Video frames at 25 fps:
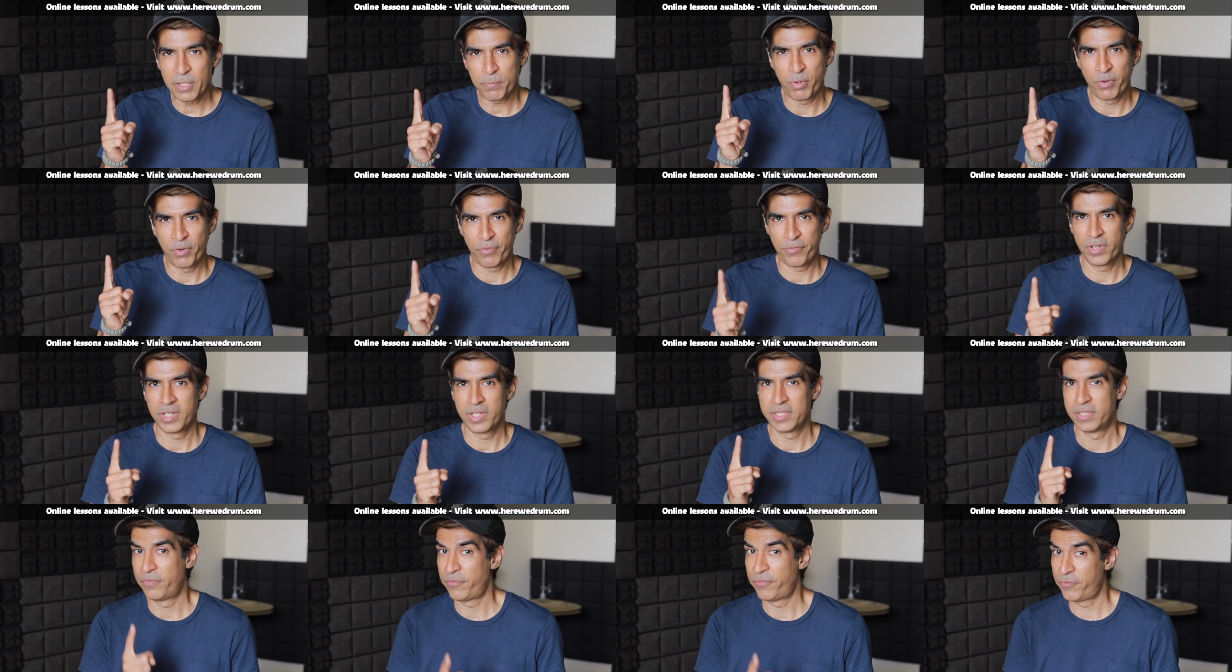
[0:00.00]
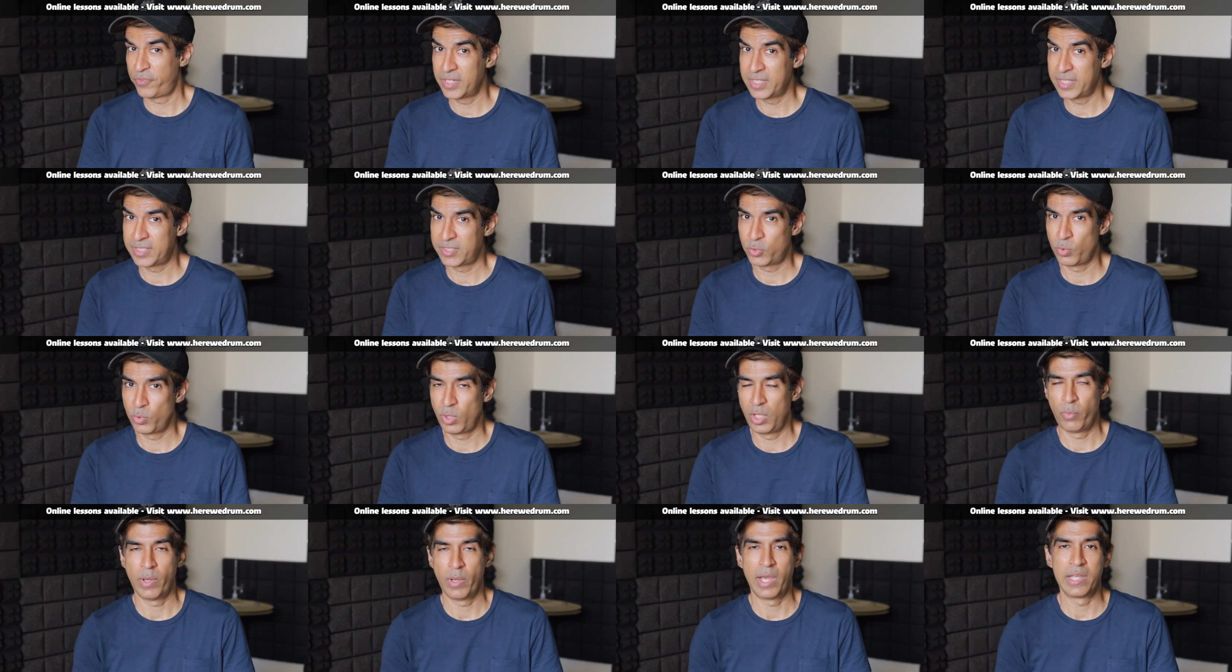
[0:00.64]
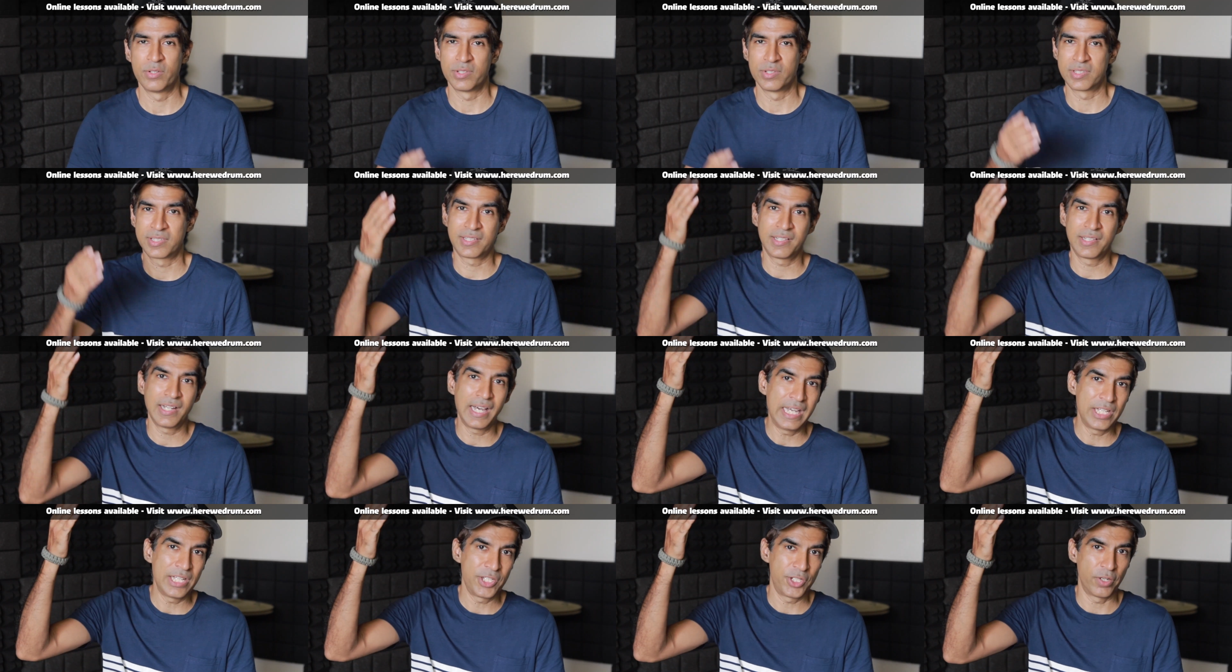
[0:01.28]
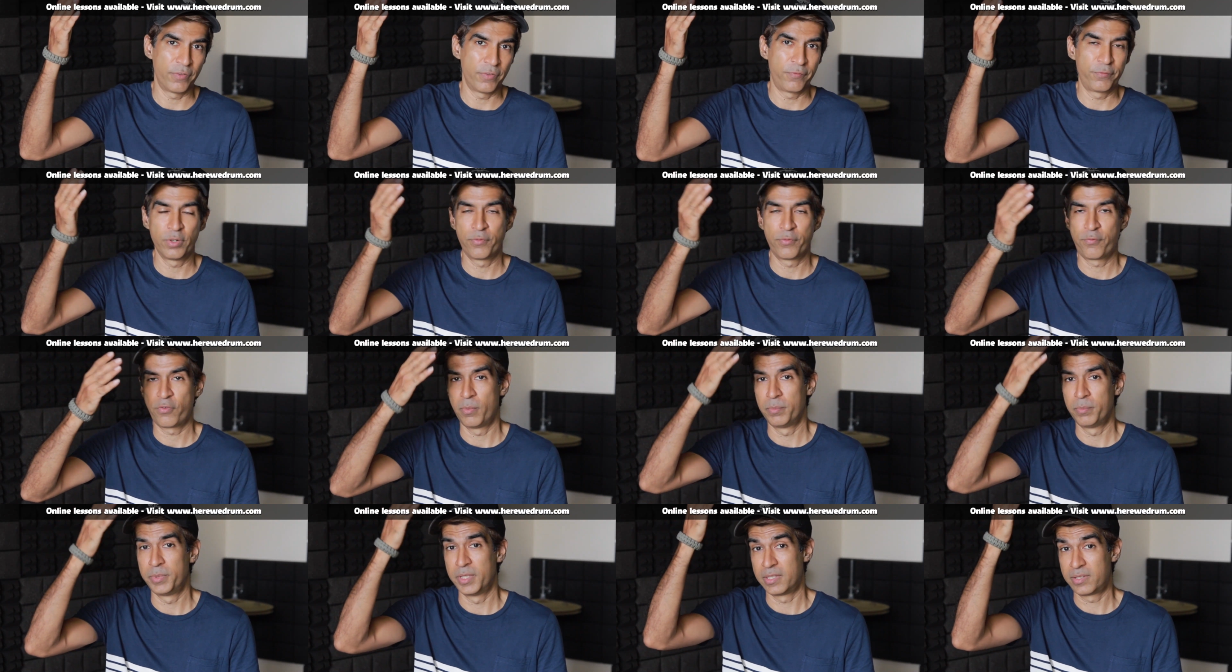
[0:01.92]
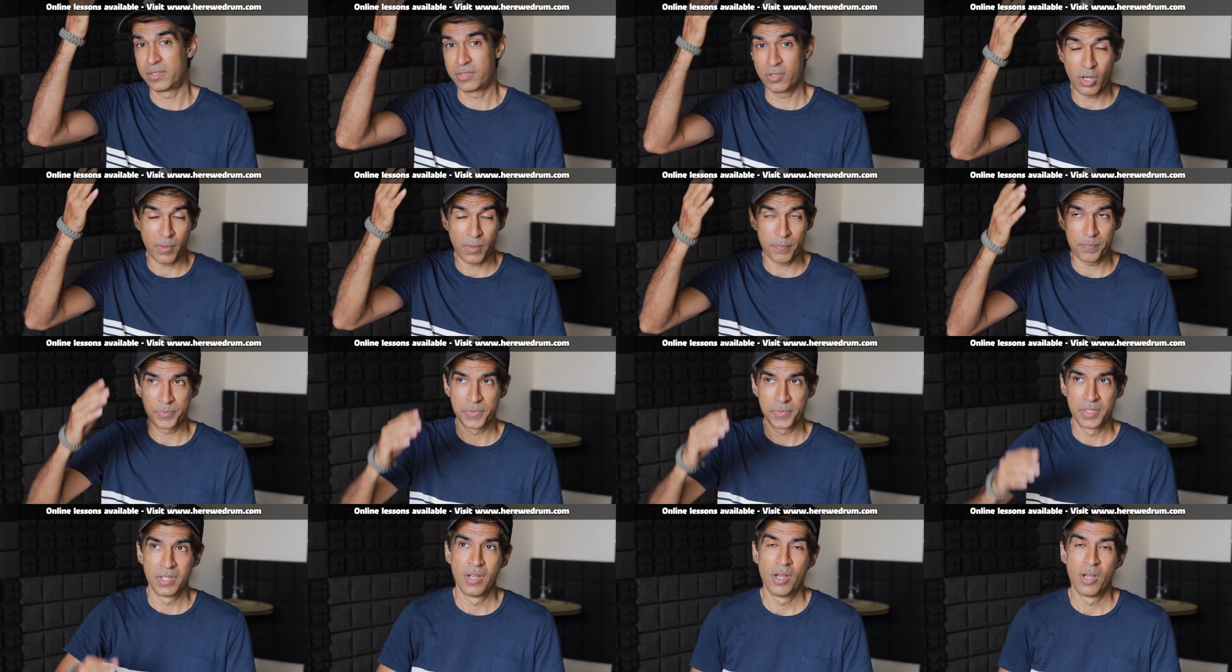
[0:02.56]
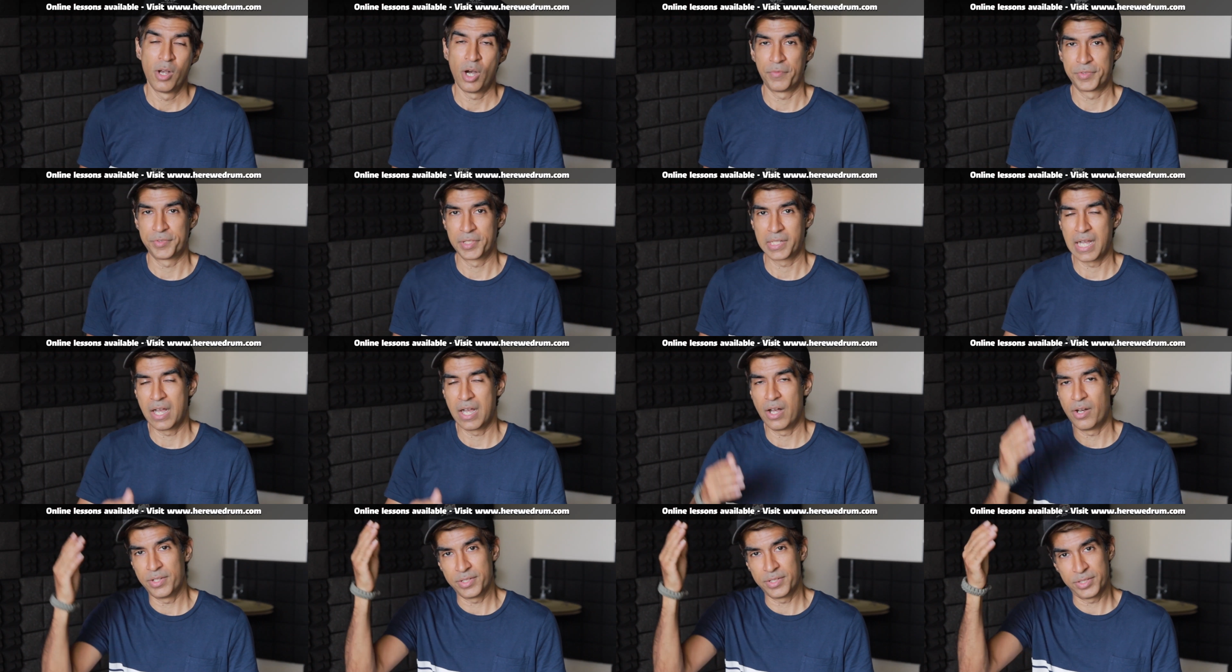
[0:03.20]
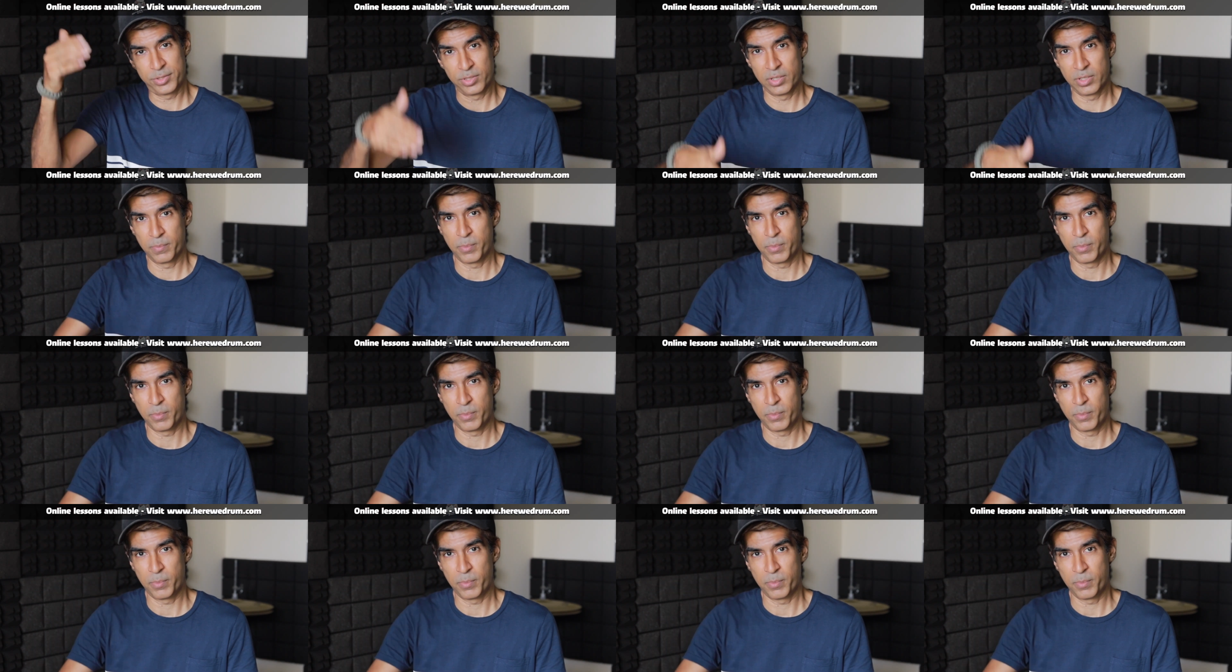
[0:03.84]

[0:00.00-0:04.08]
prefer the first way, where you slide your foot from the top of the cajon to the